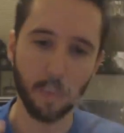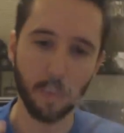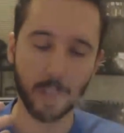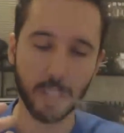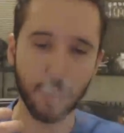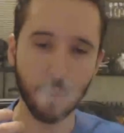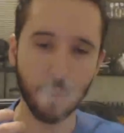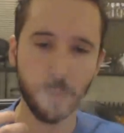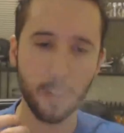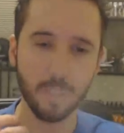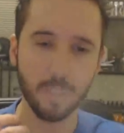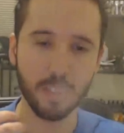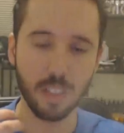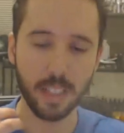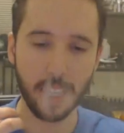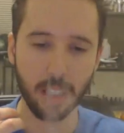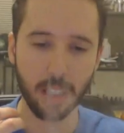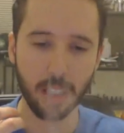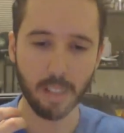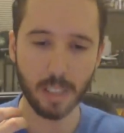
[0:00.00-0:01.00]
you when you first
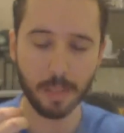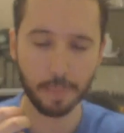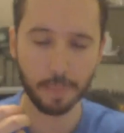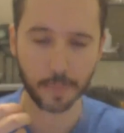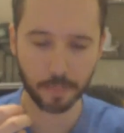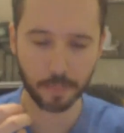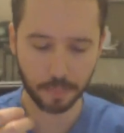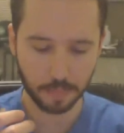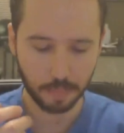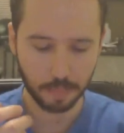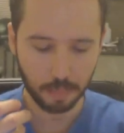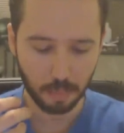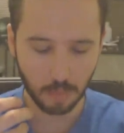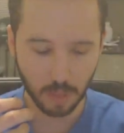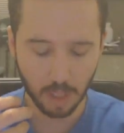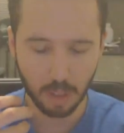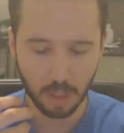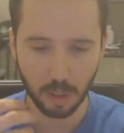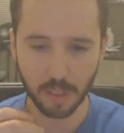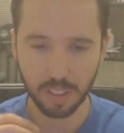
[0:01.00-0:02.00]
inhale it,
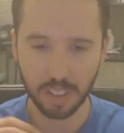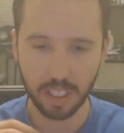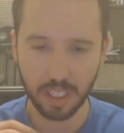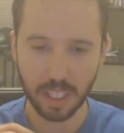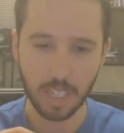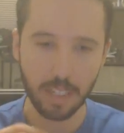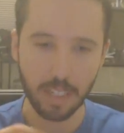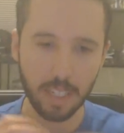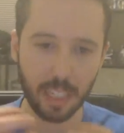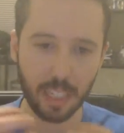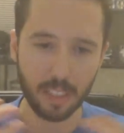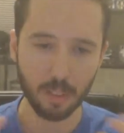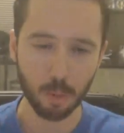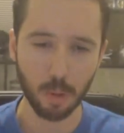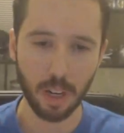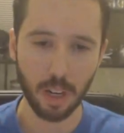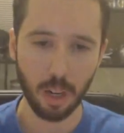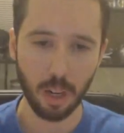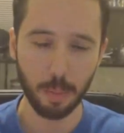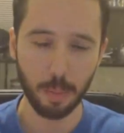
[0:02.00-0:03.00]
you just get a nice,
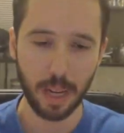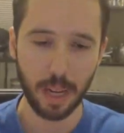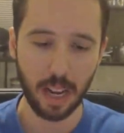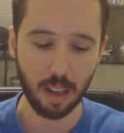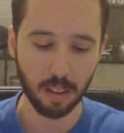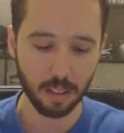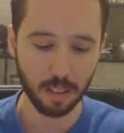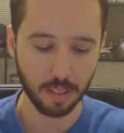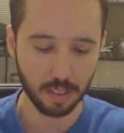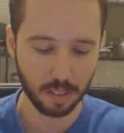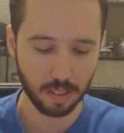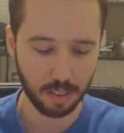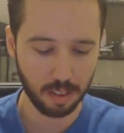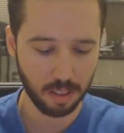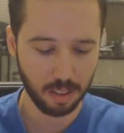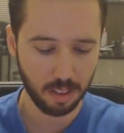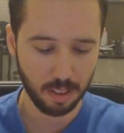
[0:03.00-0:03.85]
well balanced